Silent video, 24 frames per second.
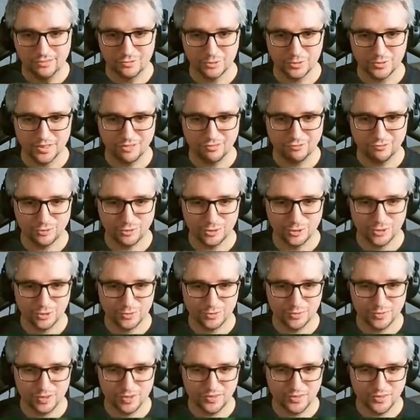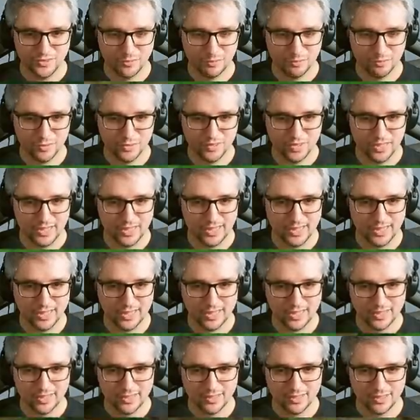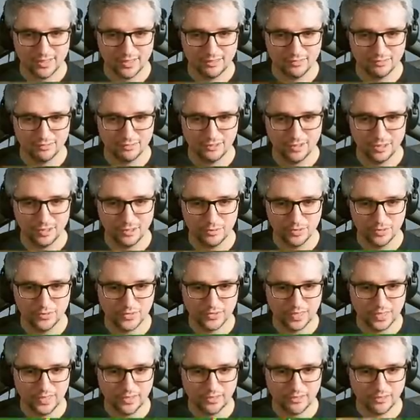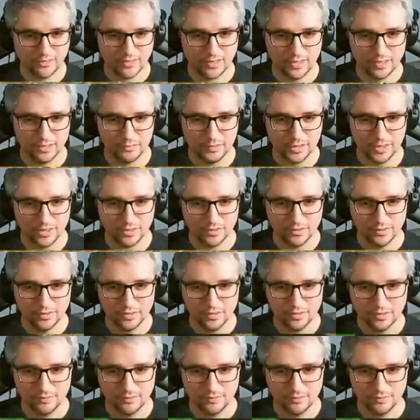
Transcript: for the further runs, but I yeah, flowers kind of scare me now.